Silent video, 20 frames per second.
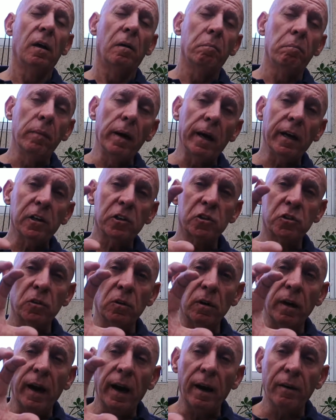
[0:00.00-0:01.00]
Make
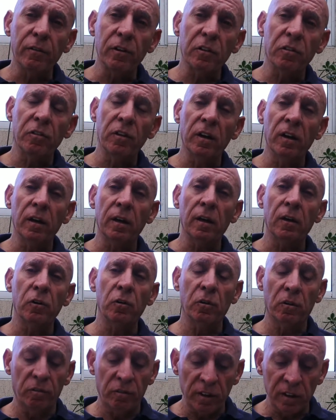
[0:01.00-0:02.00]
sure everything in
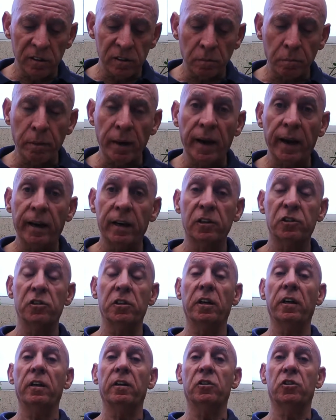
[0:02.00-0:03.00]
your visa package
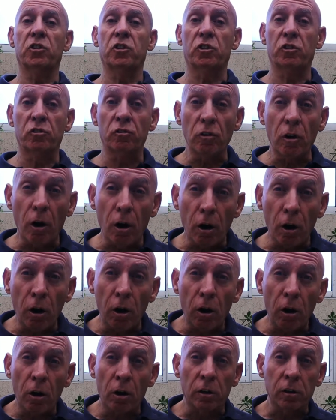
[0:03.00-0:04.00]
is
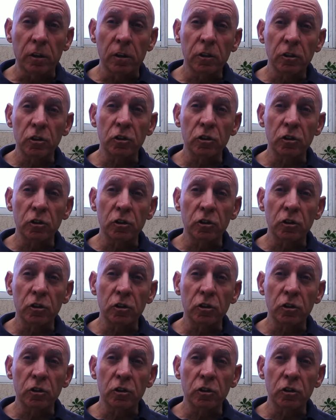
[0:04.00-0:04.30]
strong.